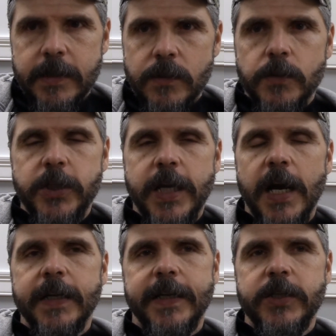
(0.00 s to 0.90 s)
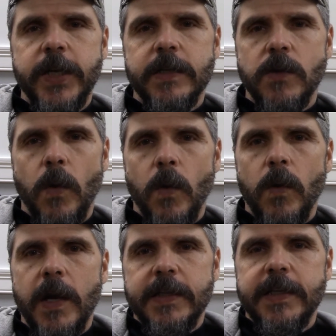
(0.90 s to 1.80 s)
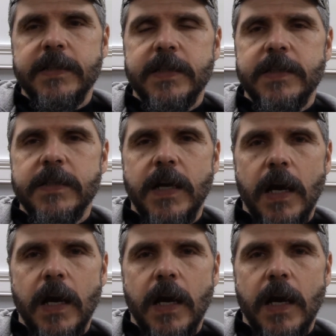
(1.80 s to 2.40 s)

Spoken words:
So she has a whole hunting season